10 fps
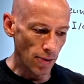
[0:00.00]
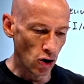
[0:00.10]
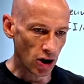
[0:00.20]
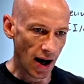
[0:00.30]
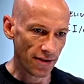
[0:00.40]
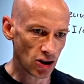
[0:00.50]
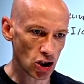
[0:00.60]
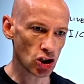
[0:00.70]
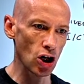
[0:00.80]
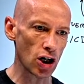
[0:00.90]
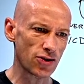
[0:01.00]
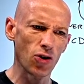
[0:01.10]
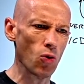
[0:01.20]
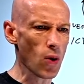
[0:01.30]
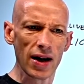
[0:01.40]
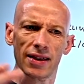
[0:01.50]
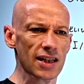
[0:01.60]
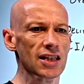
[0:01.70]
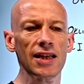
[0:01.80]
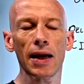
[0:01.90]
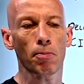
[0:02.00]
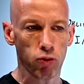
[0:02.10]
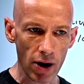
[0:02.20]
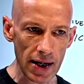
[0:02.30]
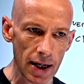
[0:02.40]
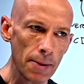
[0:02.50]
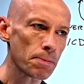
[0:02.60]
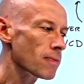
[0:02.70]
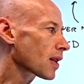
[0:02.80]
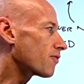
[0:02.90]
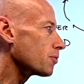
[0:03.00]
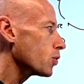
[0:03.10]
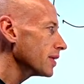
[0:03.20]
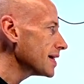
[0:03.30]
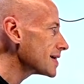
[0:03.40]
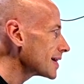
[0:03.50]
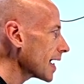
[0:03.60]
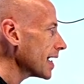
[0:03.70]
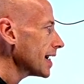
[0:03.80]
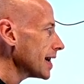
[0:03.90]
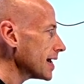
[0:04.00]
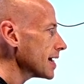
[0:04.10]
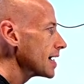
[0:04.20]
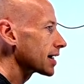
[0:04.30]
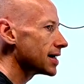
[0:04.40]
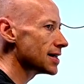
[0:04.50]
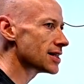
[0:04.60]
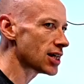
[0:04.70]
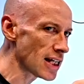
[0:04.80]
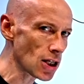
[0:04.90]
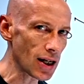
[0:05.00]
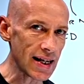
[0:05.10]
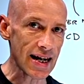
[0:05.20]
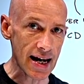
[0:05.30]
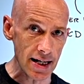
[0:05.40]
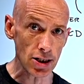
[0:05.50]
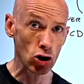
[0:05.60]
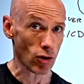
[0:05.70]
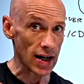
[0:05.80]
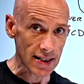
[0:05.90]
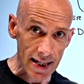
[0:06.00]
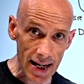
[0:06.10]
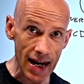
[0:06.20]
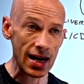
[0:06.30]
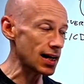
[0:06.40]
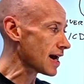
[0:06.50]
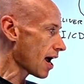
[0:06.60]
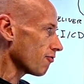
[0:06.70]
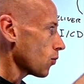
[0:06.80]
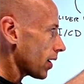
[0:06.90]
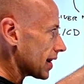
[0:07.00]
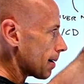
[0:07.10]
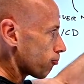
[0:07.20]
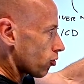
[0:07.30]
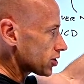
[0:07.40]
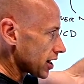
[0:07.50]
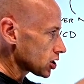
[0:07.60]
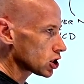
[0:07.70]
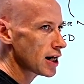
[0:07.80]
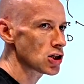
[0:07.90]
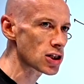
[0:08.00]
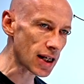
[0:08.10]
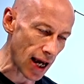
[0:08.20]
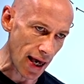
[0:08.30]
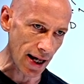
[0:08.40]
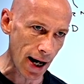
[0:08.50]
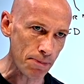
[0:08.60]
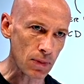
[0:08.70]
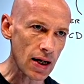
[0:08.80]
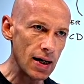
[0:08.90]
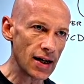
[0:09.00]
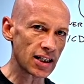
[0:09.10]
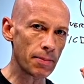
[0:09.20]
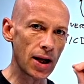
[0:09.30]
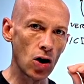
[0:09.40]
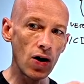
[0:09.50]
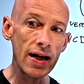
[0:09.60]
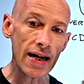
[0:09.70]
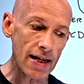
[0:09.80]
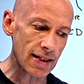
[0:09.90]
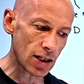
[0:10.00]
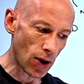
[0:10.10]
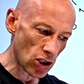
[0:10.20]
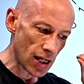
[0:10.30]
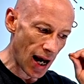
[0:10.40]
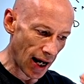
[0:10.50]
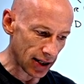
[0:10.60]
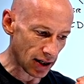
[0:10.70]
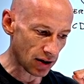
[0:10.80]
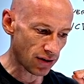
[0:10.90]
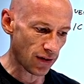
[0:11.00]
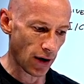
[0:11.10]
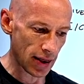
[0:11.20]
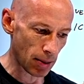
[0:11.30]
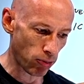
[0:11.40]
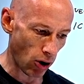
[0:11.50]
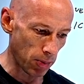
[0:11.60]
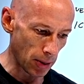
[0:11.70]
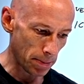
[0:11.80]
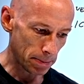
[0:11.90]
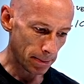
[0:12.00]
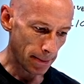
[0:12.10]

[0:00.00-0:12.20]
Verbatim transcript: I'm not going to have to search for where did this thing break. If I'm doing these daily, continually integrating in, everyone in that project's changes together, it's going to be a lot easier to actually hunt and find the problem.